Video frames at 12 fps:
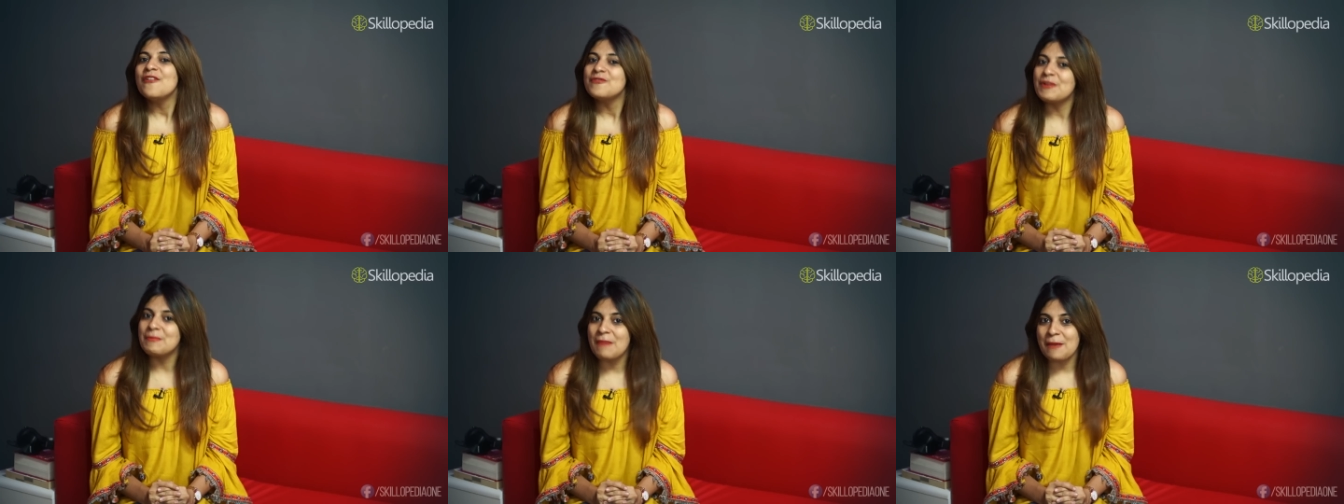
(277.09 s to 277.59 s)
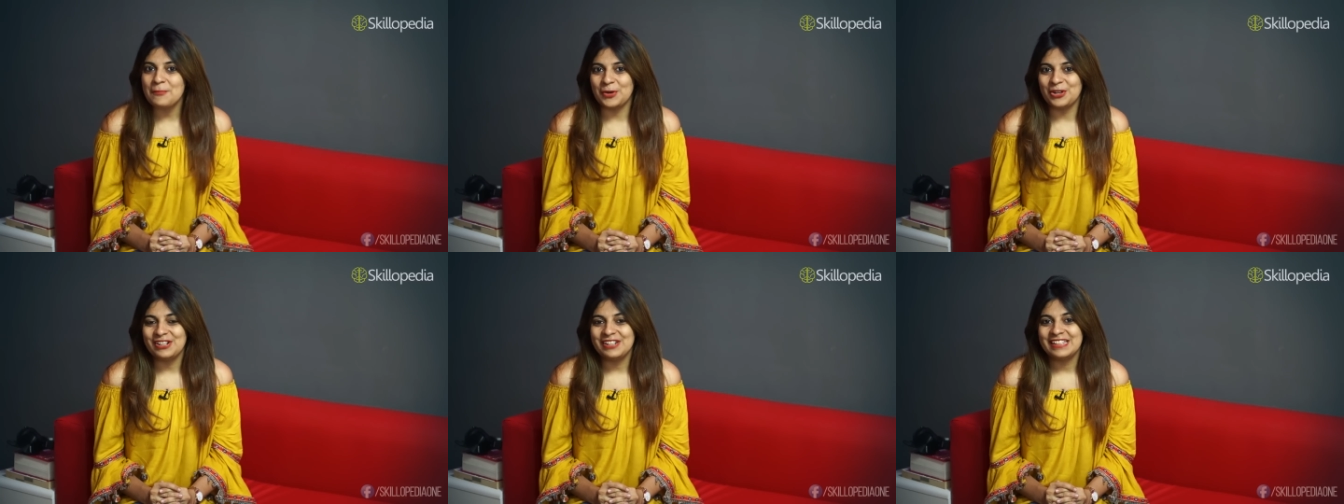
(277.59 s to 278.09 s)

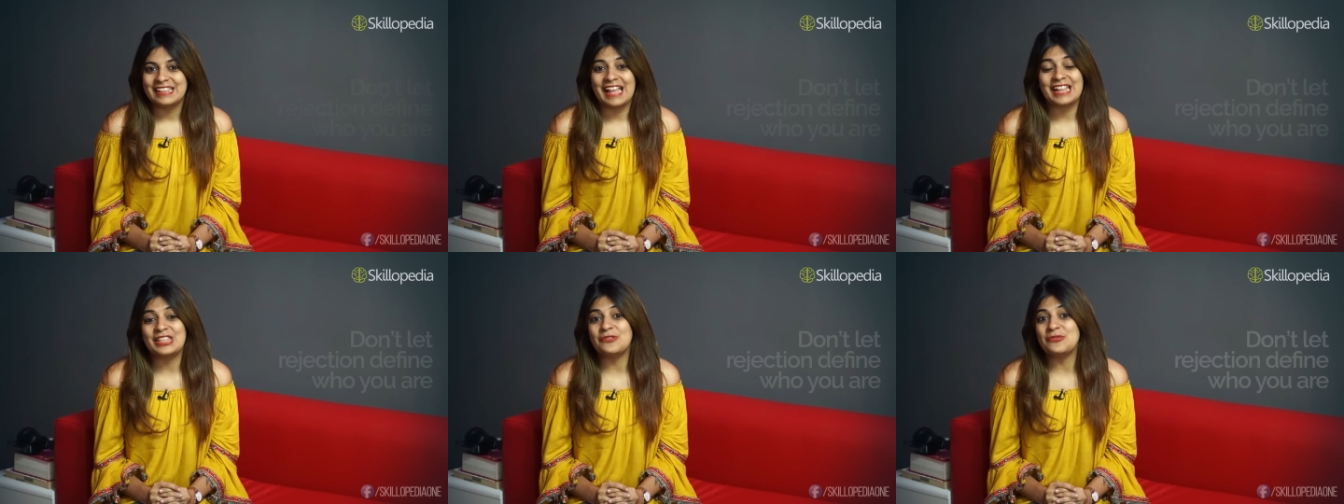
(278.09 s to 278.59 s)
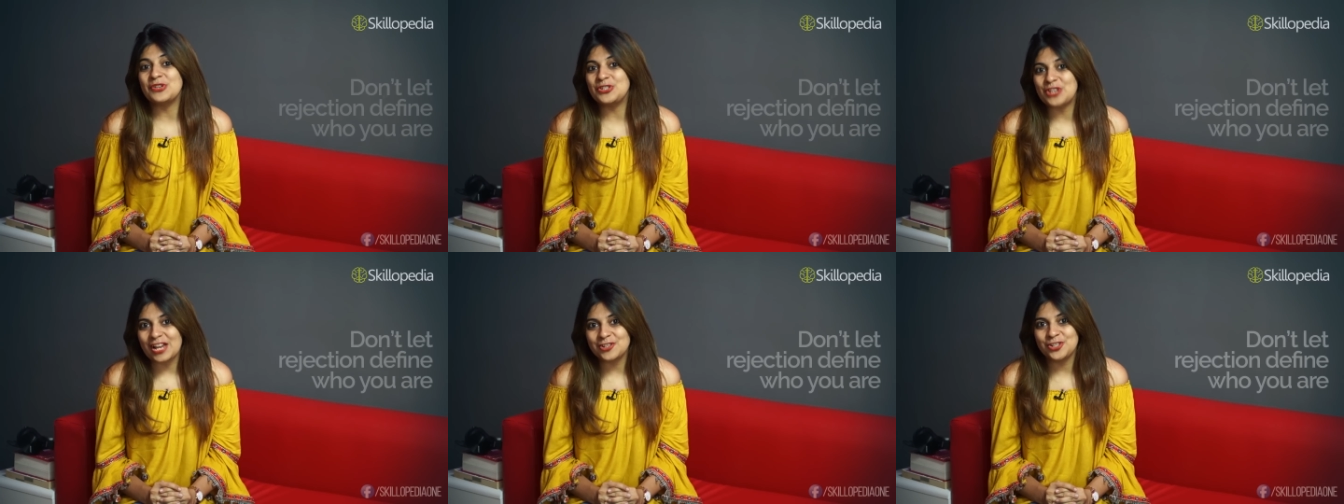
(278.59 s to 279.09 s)
Remember that the
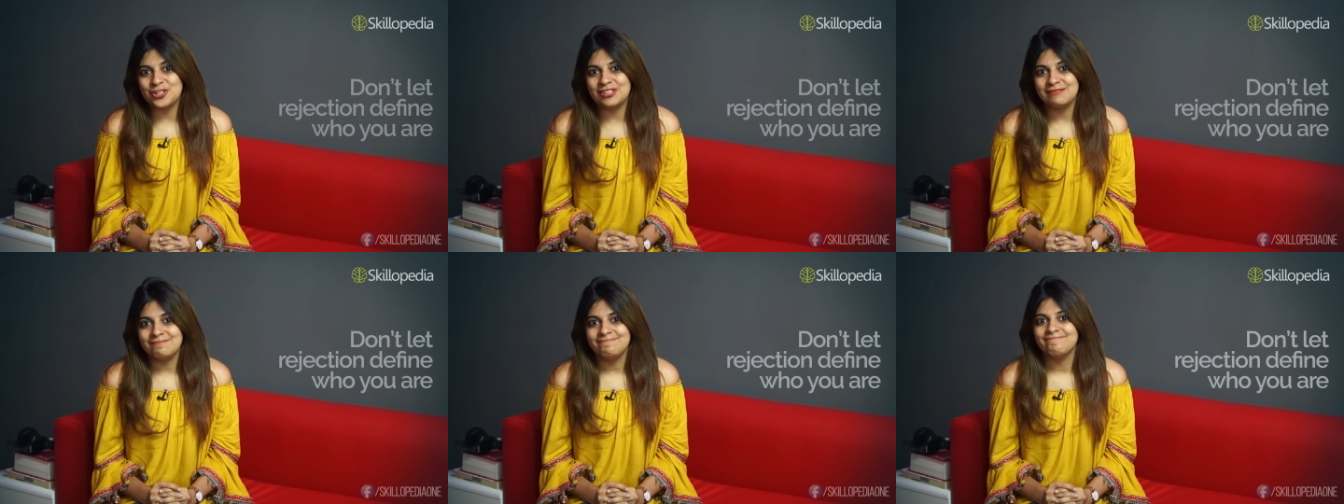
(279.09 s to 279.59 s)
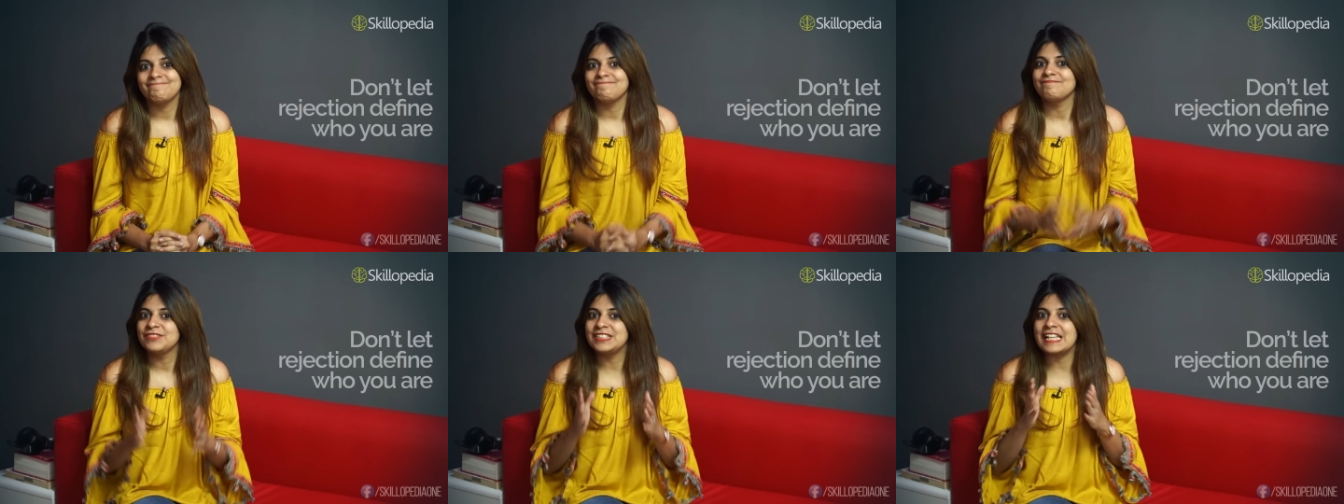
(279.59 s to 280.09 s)
rejection
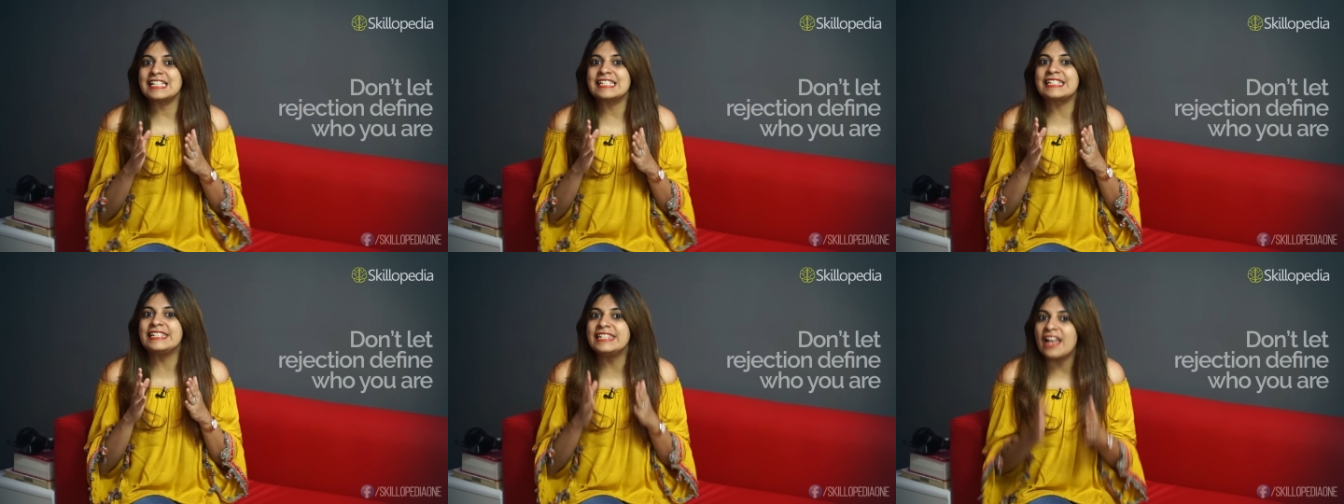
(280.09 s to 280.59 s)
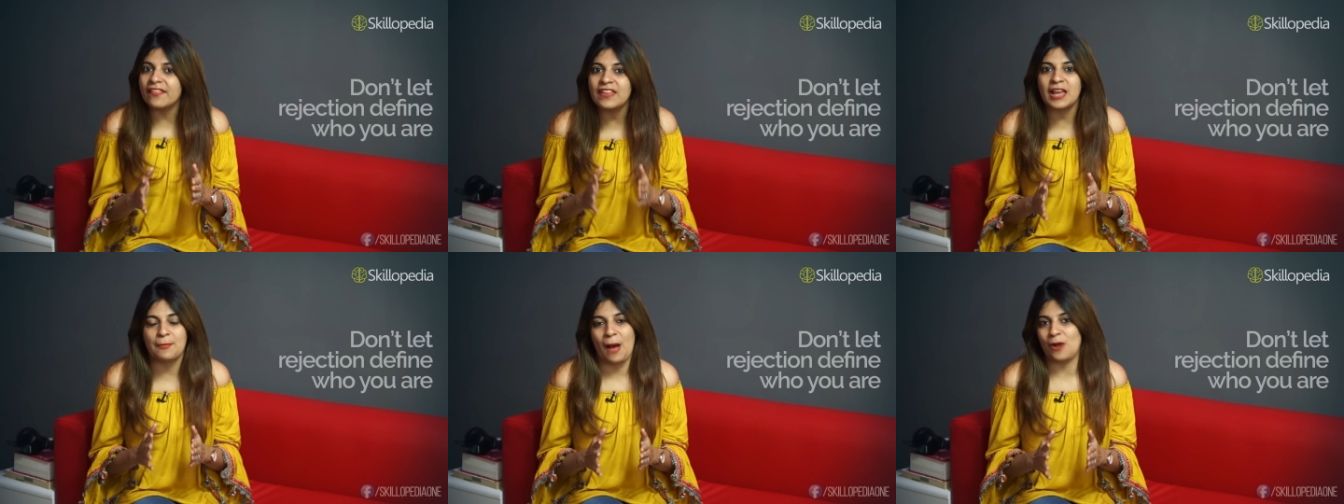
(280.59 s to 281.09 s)
says
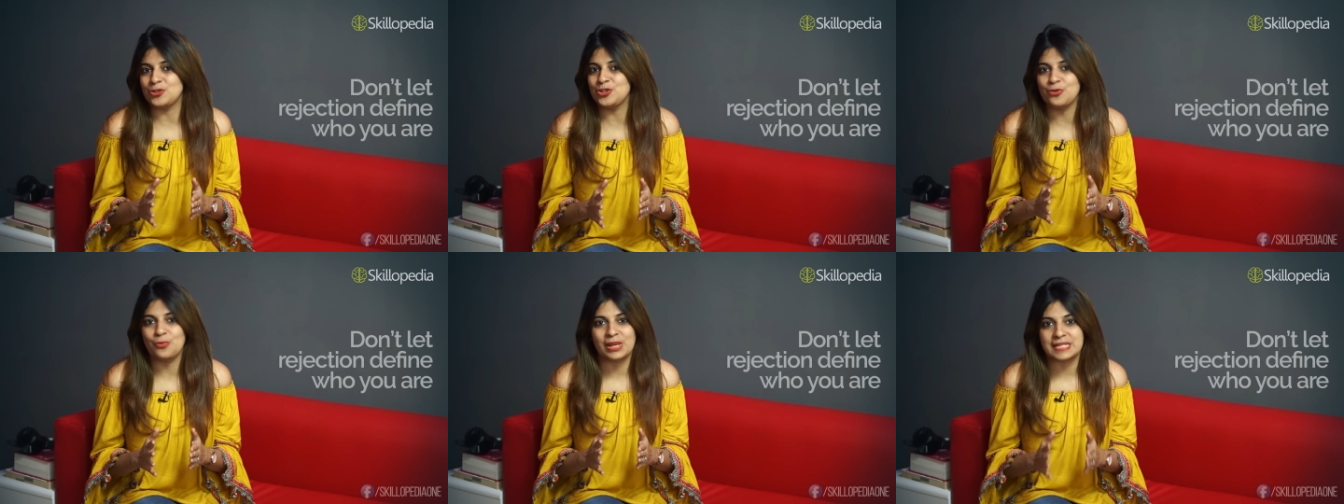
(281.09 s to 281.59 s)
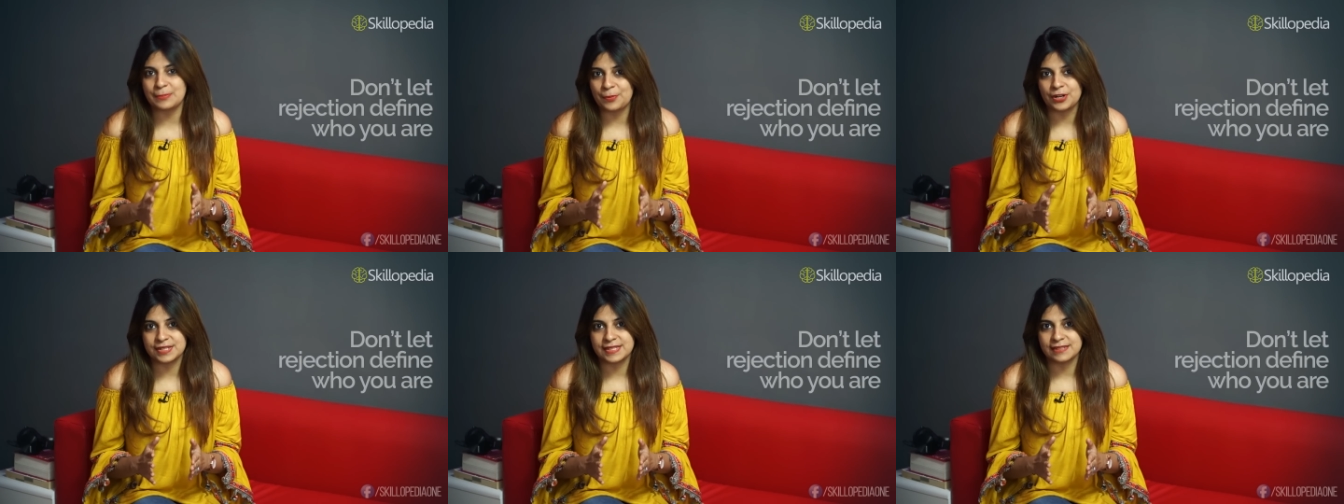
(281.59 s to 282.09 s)
nothing about you as a
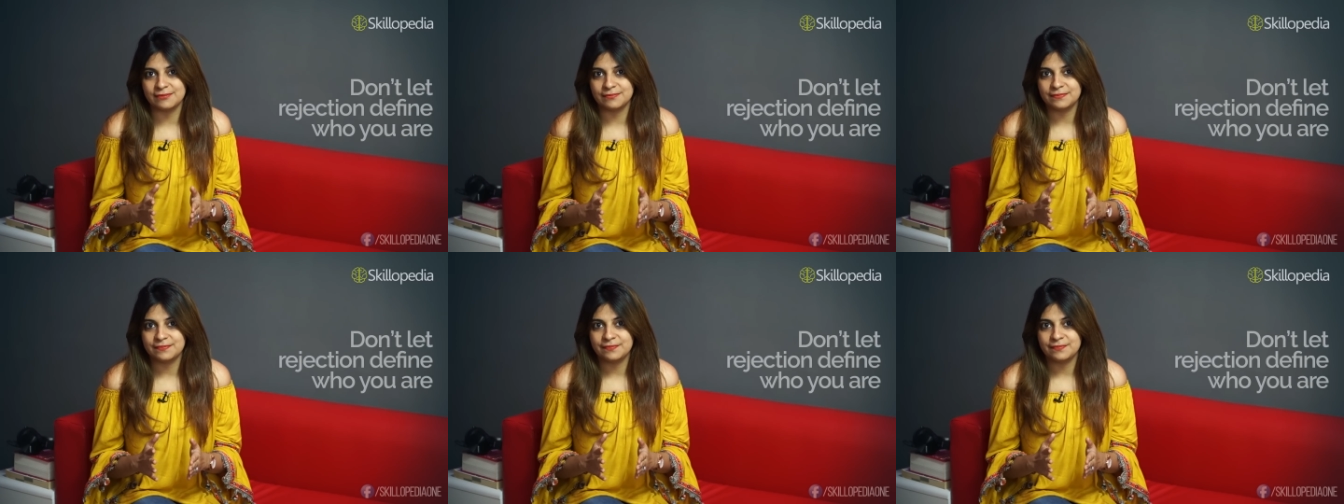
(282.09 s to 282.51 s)
person.